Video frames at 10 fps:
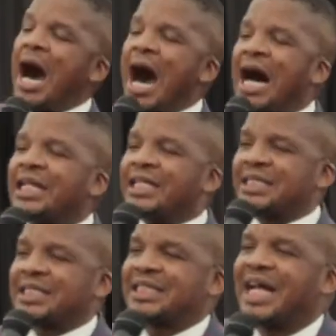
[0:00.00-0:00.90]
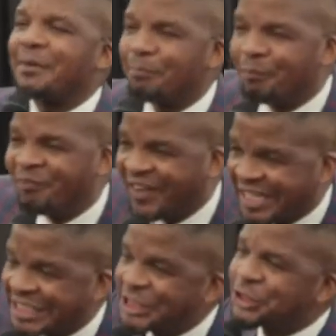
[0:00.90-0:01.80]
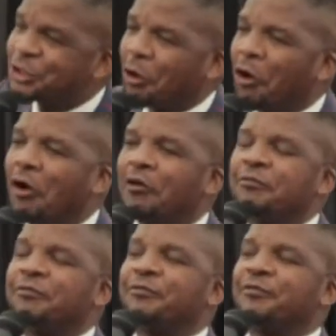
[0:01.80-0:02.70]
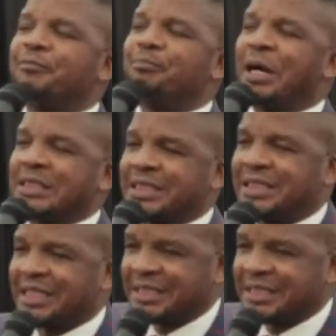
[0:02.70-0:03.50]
are the servant of Pastor